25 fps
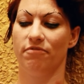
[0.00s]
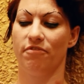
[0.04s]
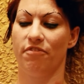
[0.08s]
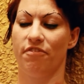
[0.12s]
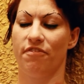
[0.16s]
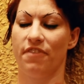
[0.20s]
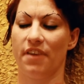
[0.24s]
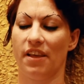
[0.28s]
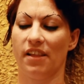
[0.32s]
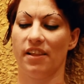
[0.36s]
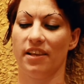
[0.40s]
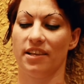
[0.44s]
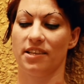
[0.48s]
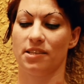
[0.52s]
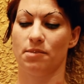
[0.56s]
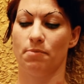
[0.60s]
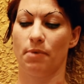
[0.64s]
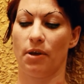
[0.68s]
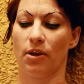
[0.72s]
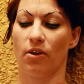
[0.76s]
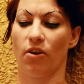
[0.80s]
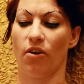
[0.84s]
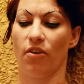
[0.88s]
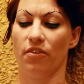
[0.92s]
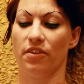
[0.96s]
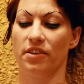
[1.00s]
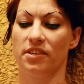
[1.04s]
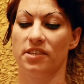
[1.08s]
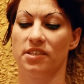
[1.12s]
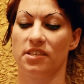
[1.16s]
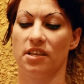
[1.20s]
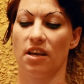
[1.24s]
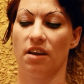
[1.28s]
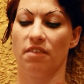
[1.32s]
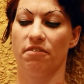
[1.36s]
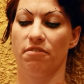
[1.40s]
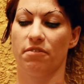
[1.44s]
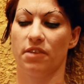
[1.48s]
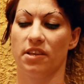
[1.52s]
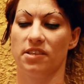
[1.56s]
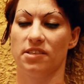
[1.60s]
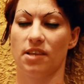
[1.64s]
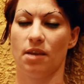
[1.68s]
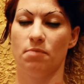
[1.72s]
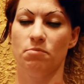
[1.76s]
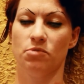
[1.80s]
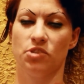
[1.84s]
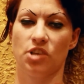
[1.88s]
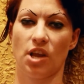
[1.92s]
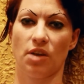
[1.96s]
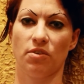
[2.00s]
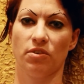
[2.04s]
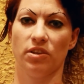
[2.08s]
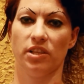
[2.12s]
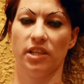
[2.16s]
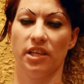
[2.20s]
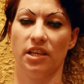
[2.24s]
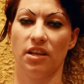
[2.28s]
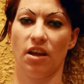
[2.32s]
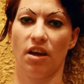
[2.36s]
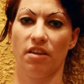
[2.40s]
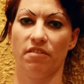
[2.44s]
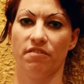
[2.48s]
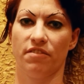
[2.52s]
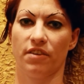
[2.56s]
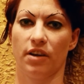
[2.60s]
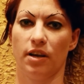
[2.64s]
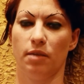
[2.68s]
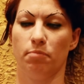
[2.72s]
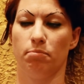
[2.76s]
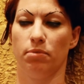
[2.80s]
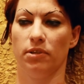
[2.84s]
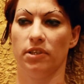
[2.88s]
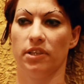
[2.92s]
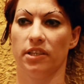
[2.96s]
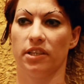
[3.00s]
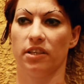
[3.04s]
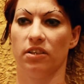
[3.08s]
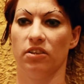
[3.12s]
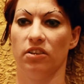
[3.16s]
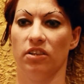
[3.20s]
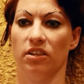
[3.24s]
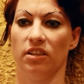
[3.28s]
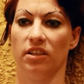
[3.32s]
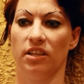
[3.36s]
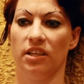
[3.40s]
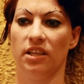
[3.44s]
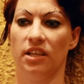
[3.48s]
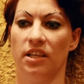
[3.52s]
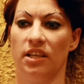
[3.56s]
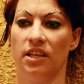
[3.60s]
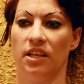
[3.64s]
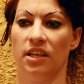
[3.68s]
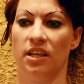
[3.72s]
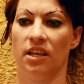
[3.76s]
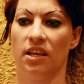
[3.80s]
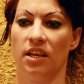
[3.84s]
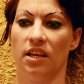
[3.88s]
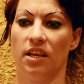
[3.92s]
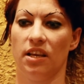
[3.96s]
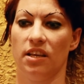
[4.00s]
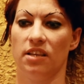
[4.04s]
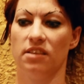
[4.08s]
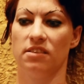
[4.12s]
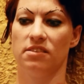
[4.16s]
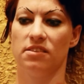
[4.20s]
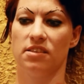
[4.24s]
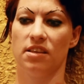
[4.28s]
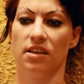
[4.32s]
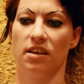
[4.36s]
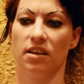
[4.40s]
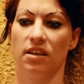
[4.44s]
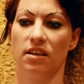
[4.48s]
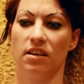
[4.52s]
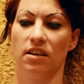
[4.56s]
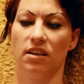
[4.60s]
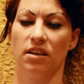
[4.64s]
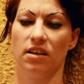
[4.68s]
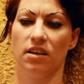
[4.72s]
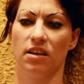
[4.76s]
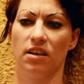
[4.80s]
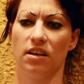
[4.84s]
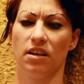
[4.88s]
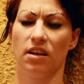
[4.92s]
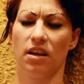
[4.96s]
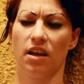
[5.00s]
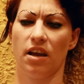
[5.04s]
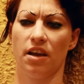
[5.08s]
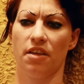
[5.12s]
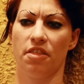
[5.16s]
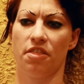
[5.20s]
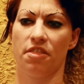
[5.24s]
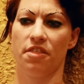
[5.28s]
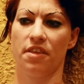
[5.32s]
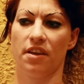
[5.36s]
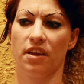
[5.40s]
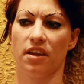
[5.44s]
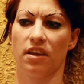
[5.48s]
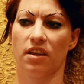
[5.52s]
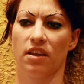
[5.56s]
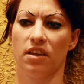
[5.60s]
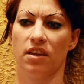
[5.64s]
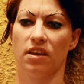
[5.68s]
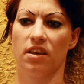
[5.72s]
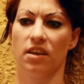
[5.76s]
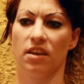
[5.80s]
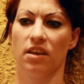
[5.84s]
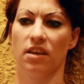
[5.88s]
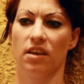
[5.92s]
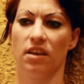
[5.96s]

feelings about all this stuff, because I'm generally not very political, is that I think